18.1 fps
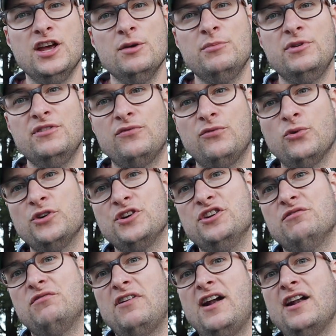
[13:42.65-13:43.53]
before
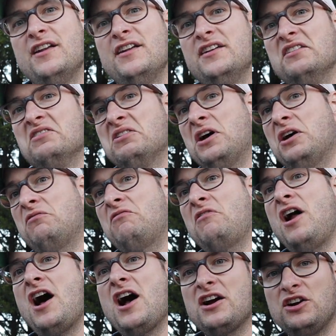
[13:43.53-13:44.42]
you run a
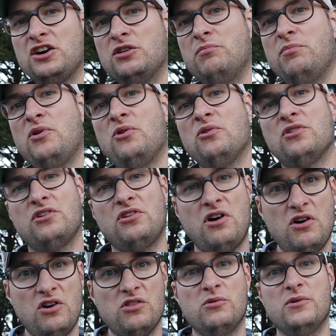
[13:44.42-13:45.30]
rock or a boulder
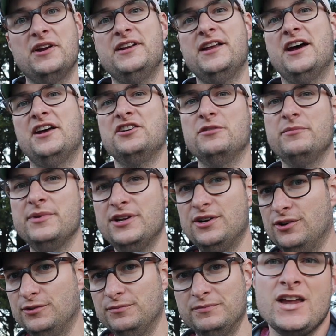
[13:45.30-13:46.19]
all the way down your
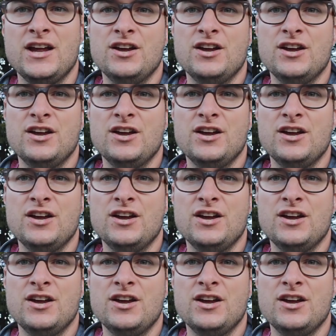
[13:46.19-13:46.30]
middle.